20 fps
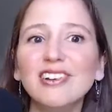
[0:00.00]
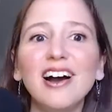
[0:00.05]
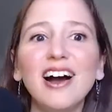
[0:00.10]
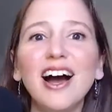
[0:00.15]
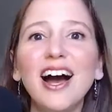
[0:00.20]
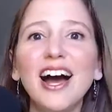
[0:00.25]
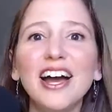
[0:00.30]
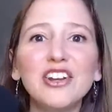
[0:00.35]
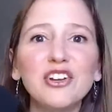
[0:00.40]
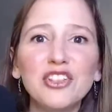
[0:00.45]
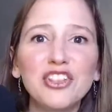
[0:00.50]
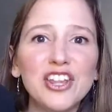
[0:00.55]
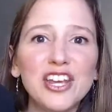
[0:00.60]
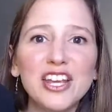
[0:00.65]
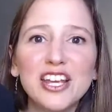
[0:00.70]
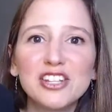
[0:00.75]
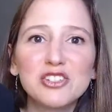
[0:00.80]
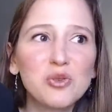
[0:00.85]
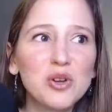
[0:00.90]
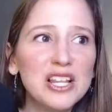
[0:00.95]
I don't think
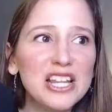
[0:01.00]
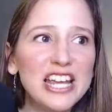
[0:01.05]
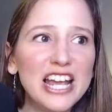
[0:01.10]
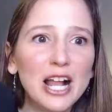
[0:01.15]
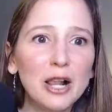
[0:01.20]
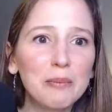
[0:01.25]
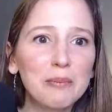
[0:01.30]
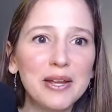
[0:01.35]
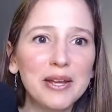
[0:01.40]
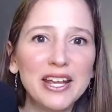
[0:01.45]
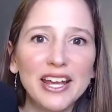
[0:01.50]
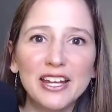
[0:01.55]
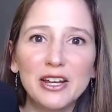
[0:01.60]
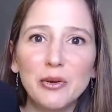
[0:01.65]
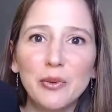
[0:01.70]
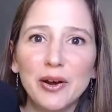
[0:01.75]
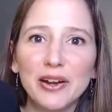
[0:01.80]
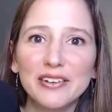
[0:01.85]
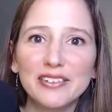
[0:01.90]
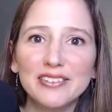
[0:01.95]
it's really helping
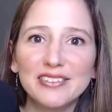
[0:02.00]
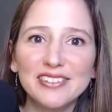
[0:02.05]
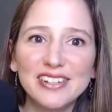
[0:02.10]
anyone.